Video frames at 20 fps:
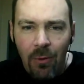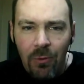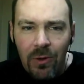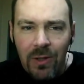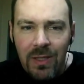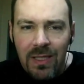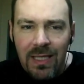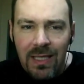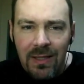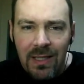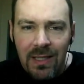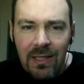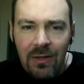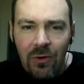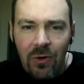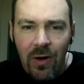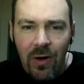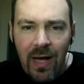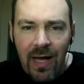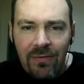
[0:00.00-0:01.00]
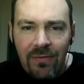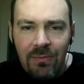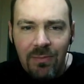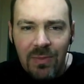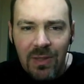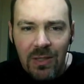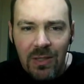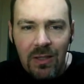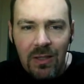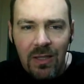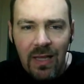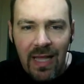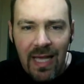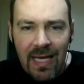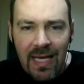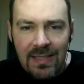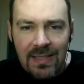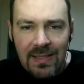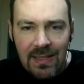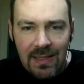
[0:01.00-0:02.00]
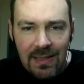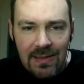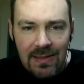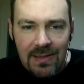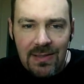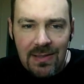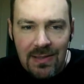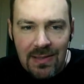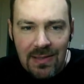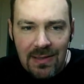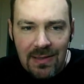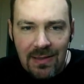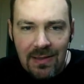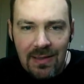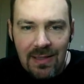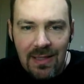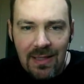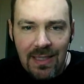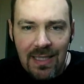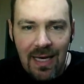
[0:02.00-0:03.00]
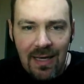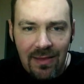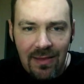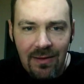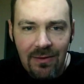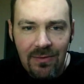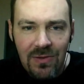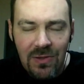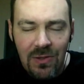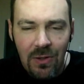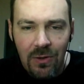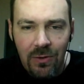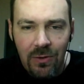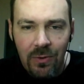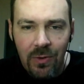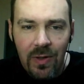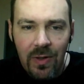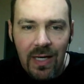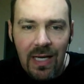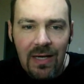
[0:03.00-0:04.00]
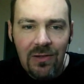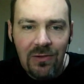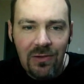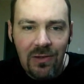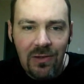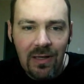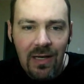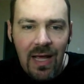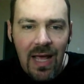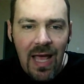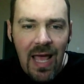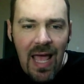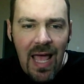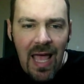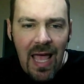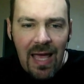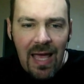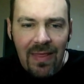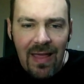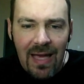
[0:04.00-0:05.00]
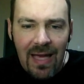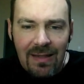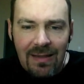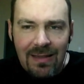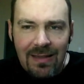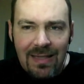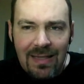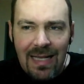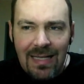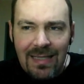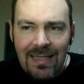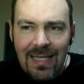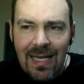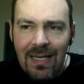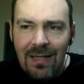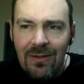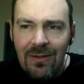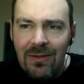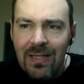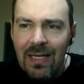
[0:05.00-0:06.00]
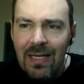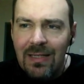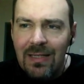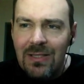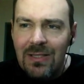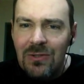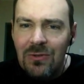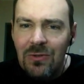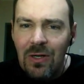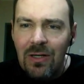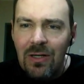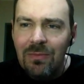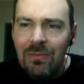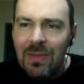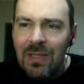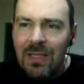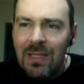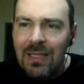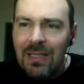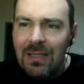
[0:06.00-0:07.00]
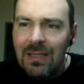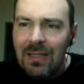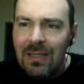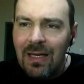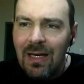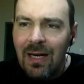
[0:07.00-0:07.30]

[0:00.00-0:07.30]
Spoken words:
We're Killing Craft Beer Classics: The Death of Stone Ruination," and that title kind of struck me